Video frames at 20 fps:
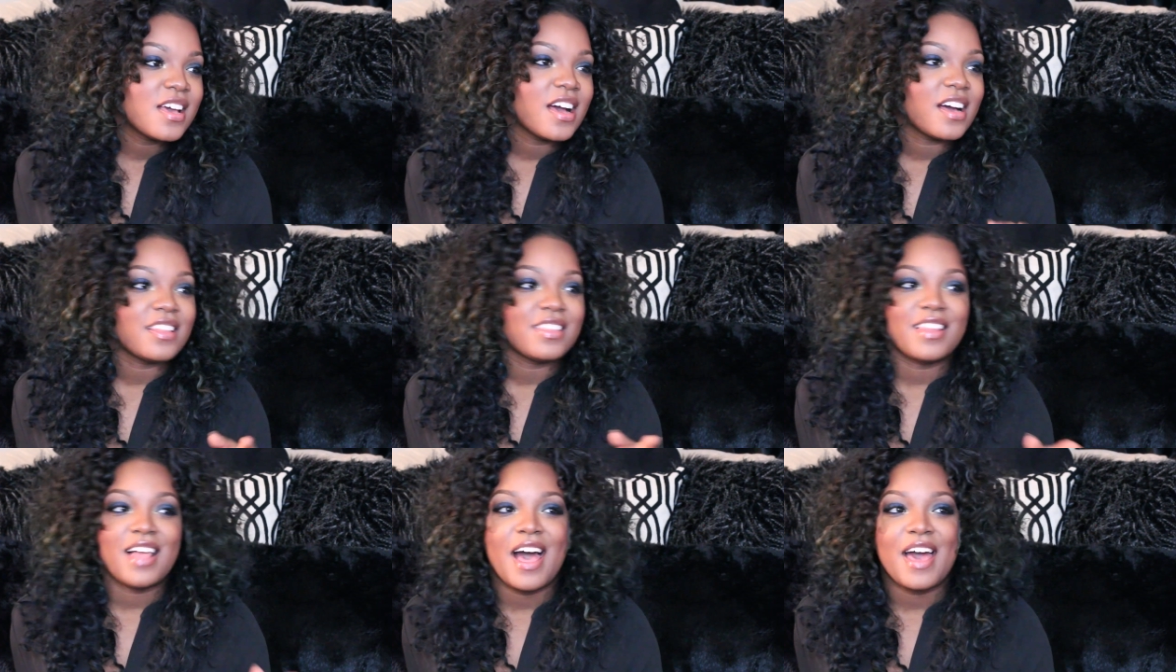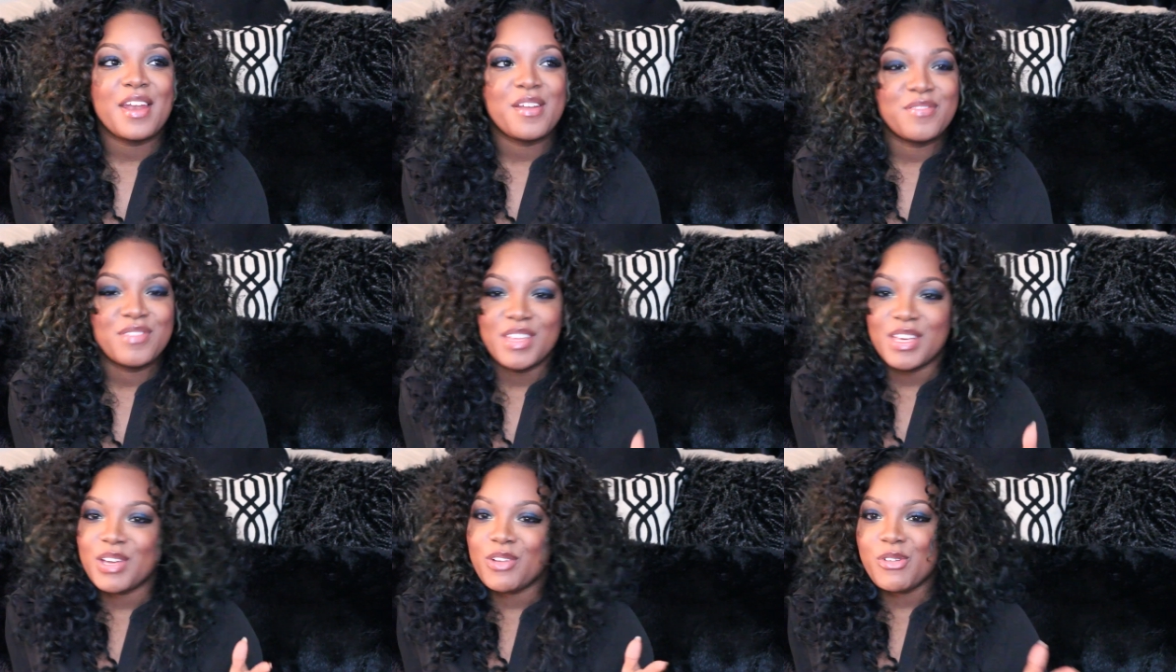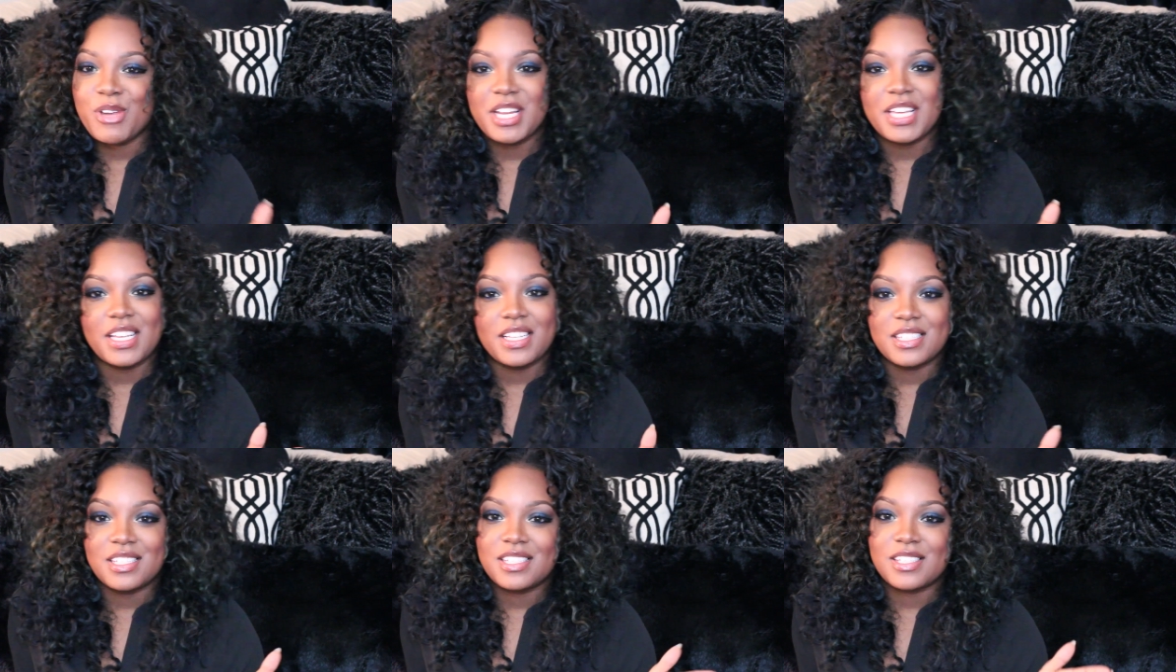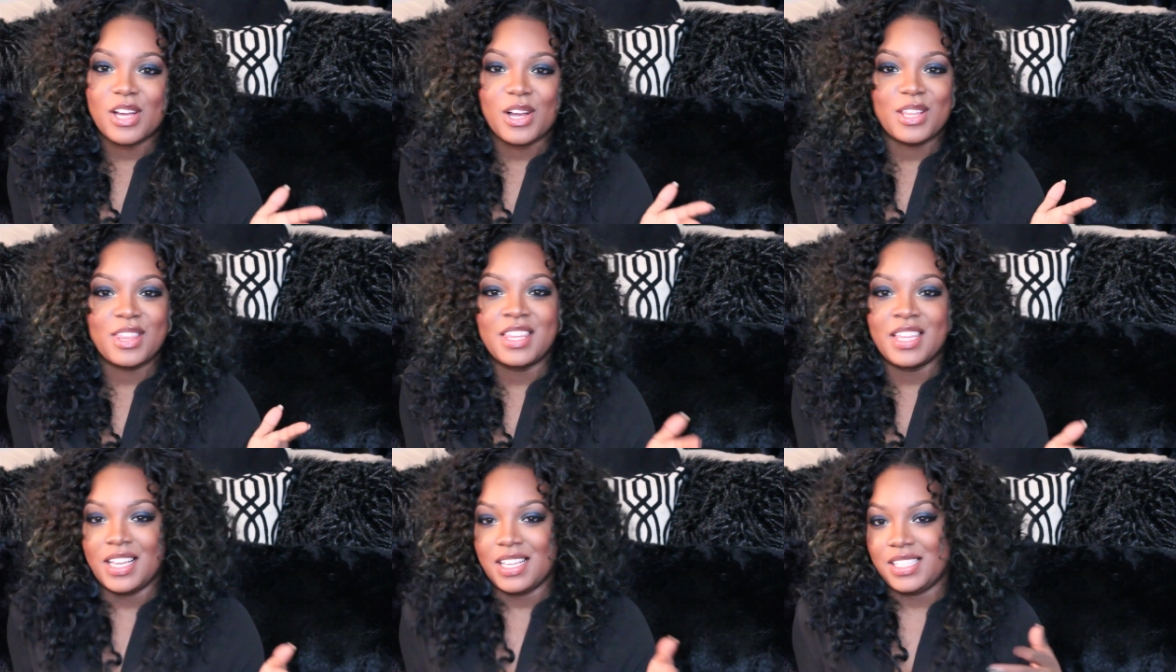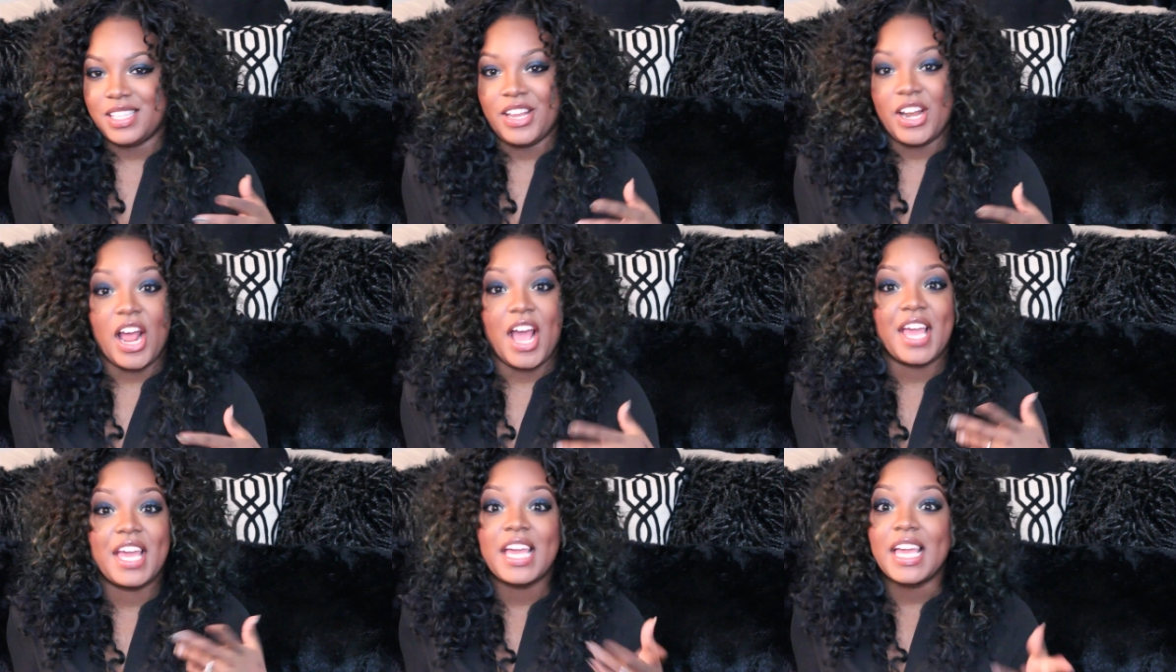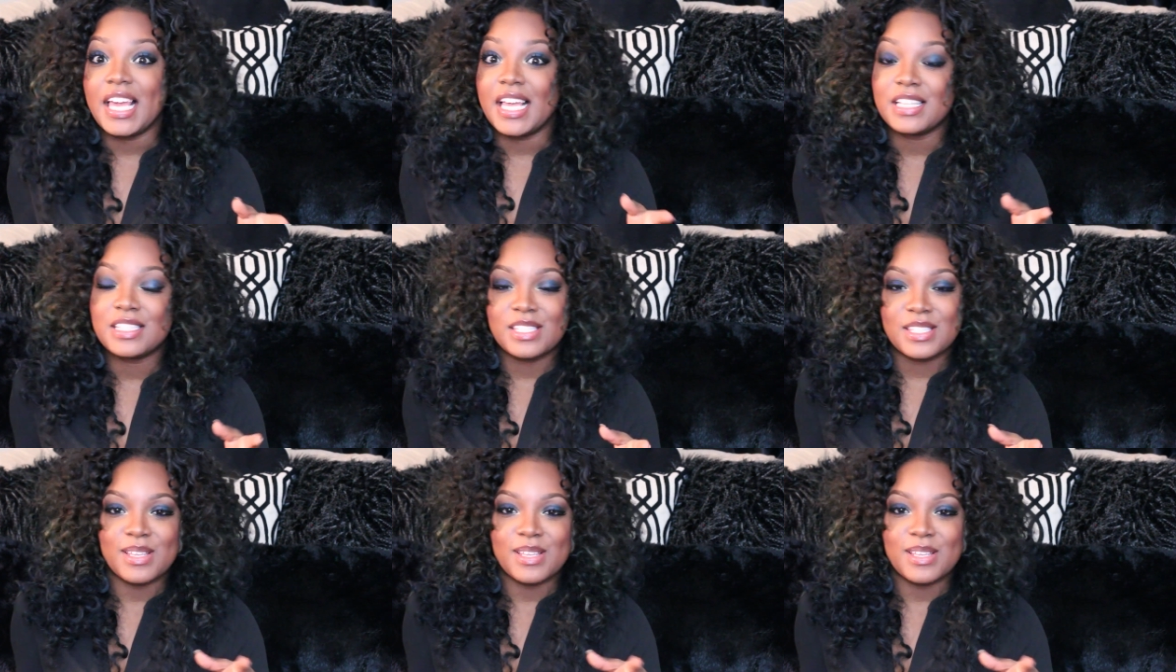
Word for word: a lot of ingredients are things that I eat.